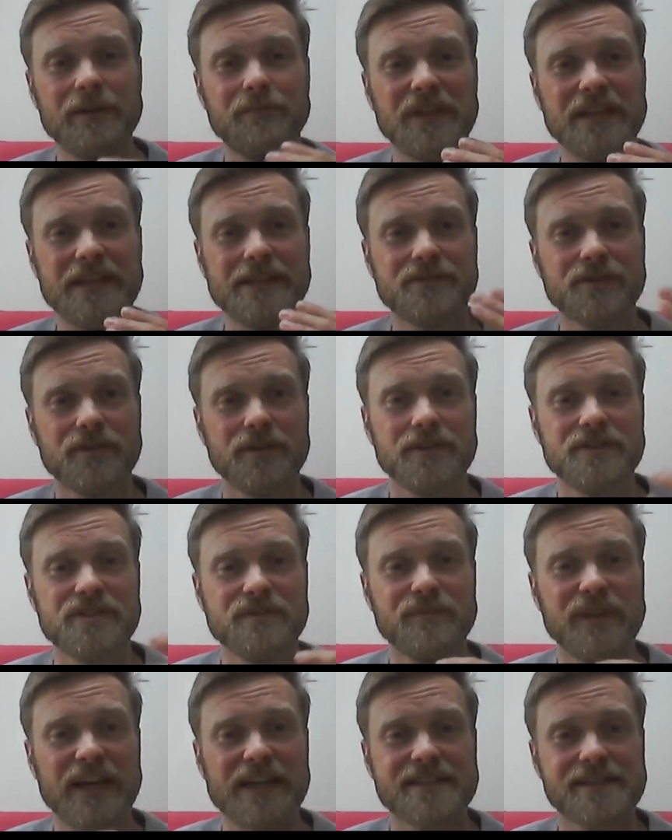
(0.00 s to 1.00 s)
been into the
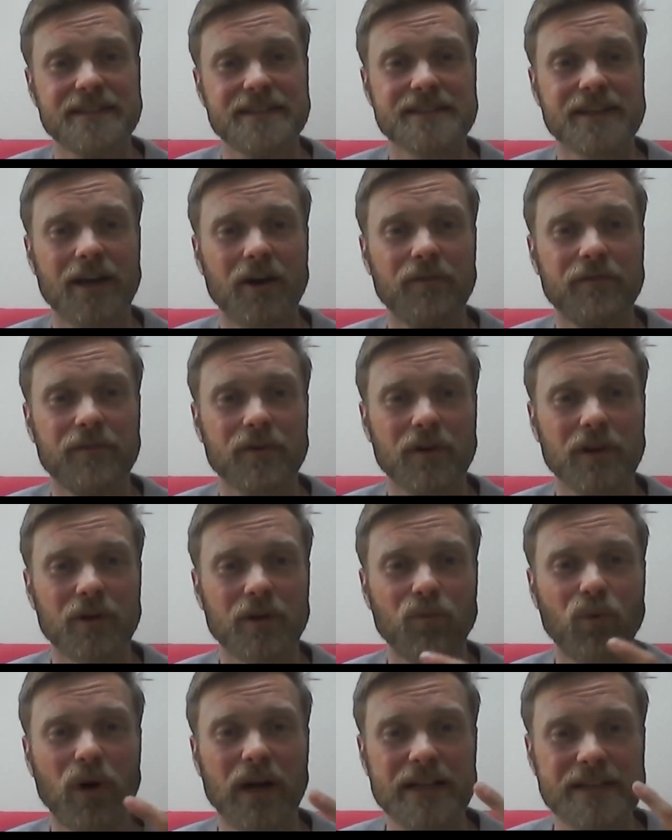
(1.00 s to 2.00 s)
gymnastics now for a
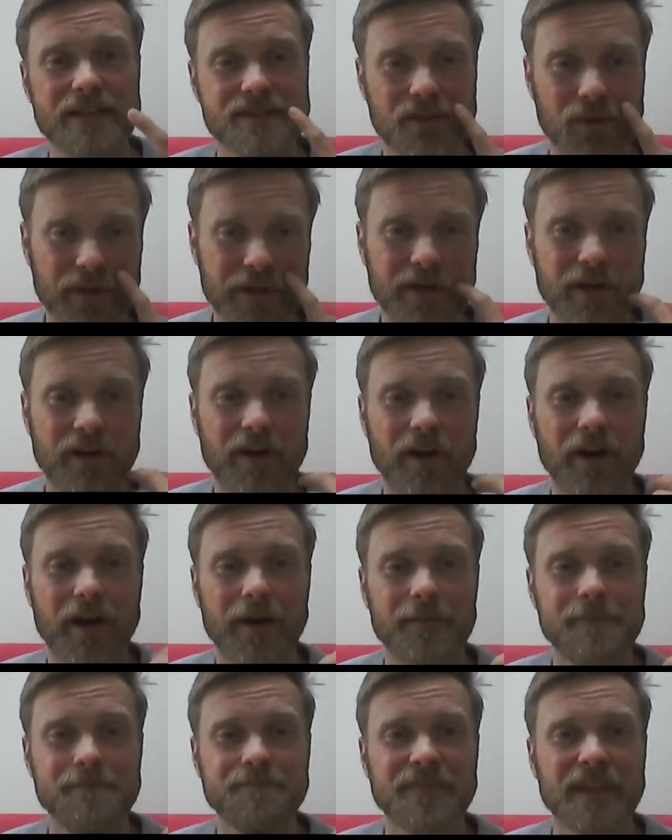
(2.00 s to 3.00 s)
little while. Okay. So
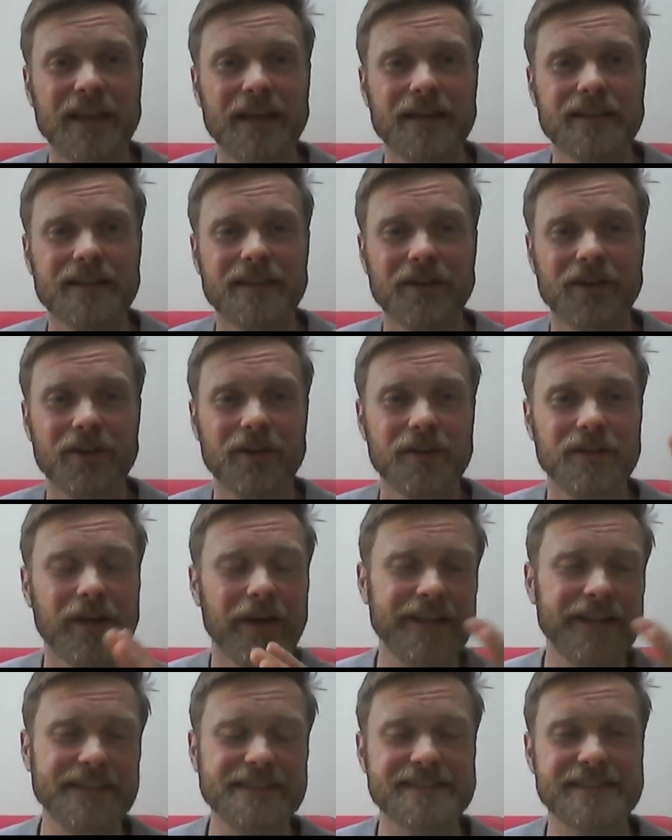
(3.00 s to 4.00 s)
they're
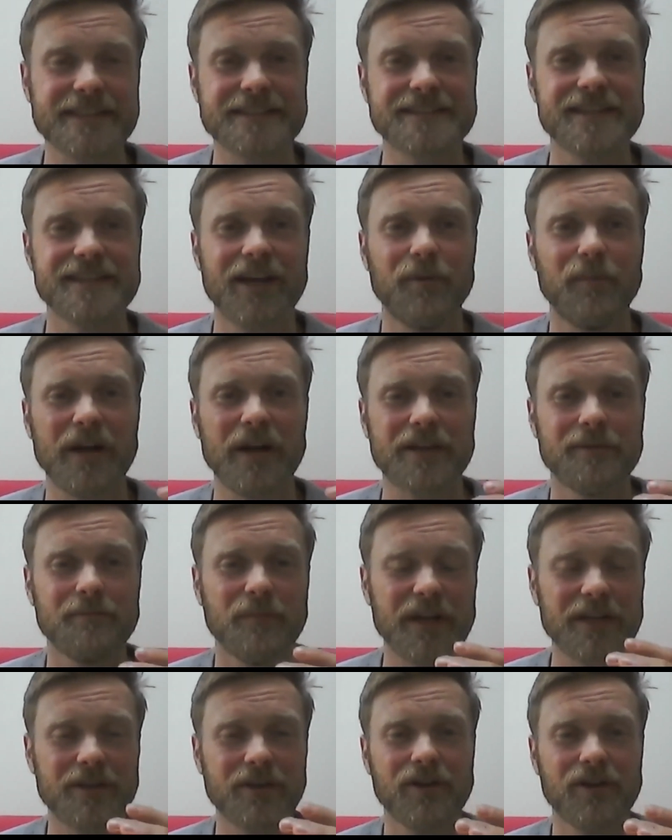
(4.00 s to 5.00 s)
9 and 6 now,
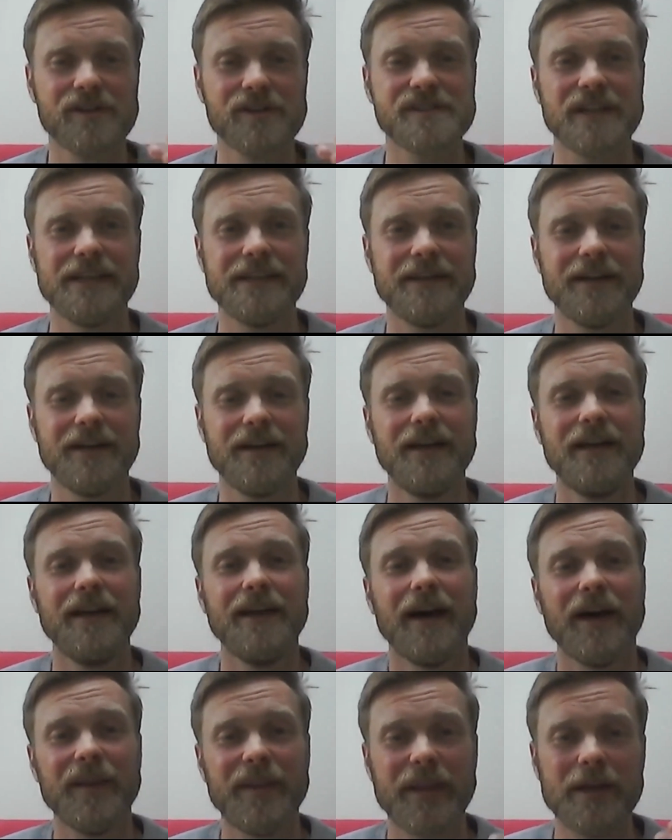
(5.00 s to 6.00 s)
my girls, and
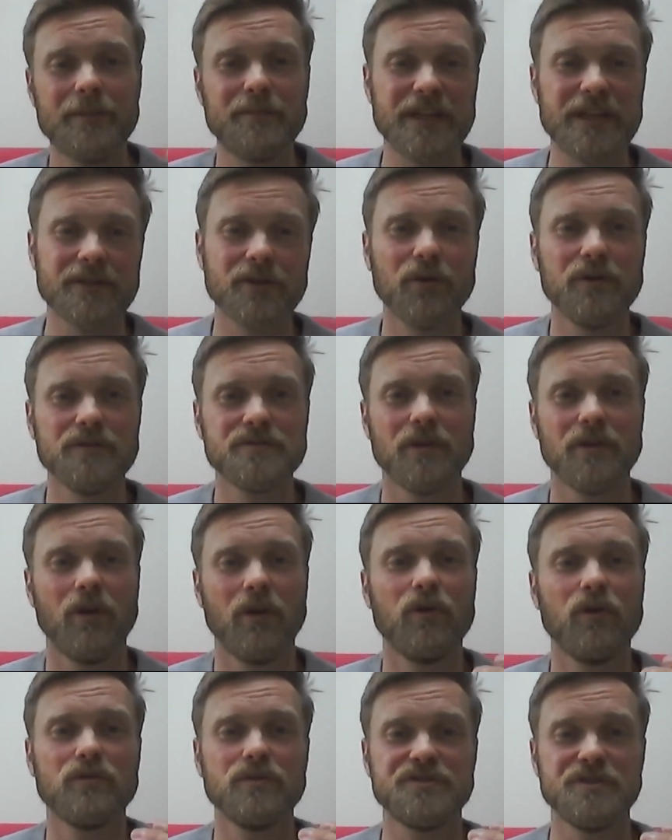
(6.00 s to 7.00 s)
they've been going to the
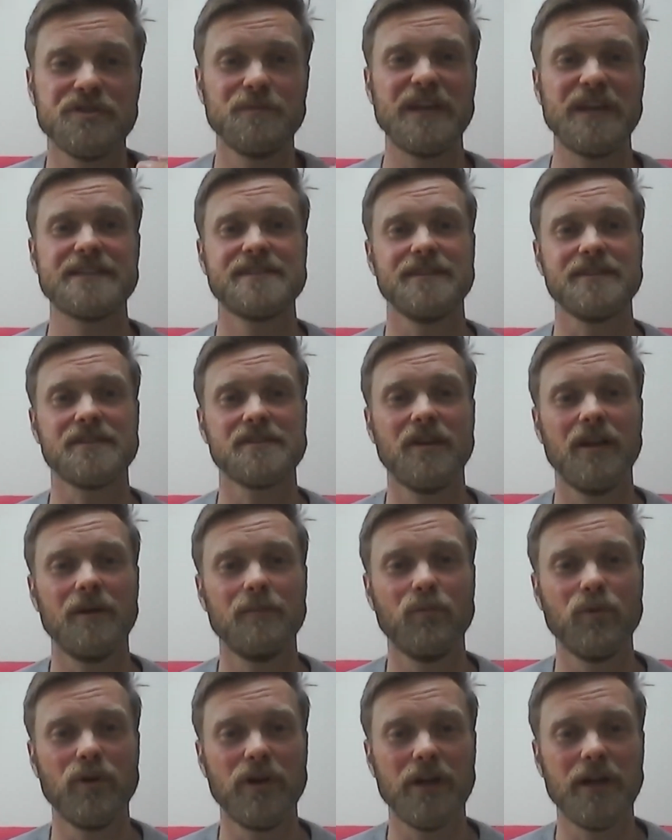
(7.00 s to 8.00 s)
local gymnastics
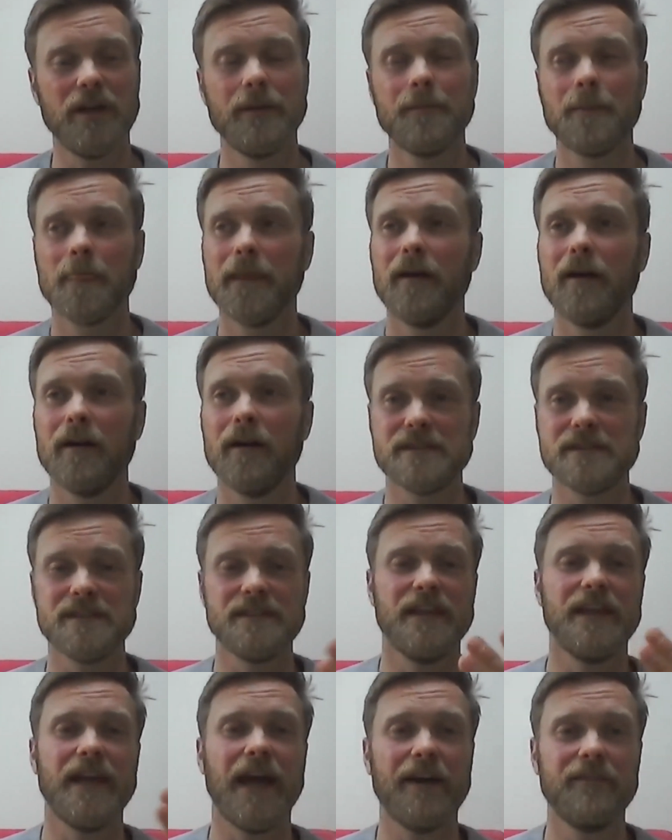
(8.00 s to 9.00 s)
club where obviously
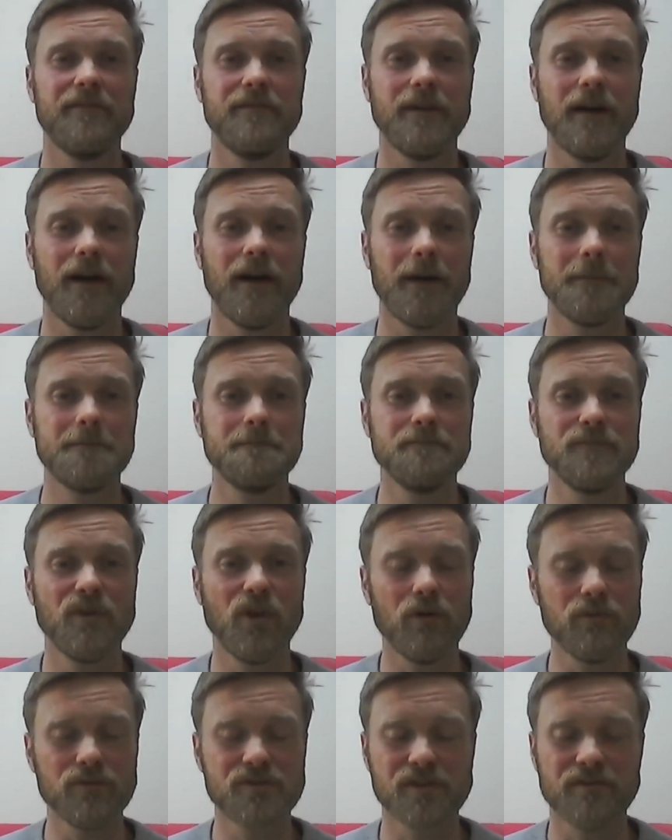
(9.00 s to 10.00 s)
they have
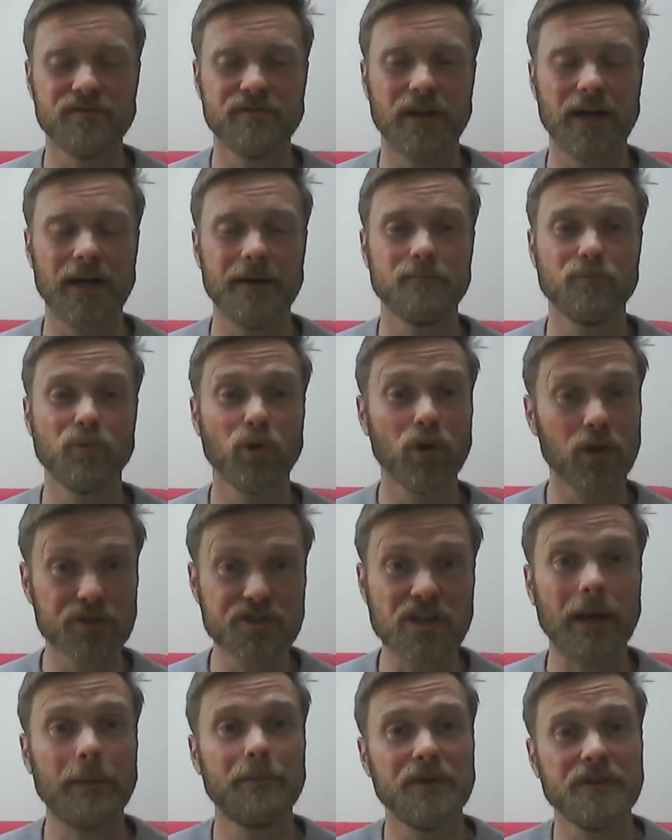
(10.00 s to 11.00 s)
loads of world
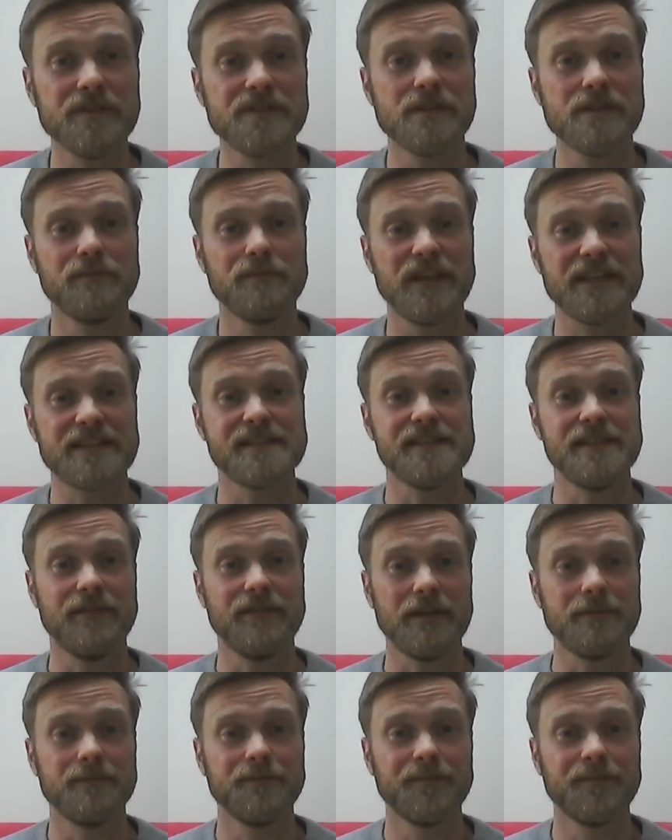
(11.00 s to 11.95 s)
champion gymnasts, even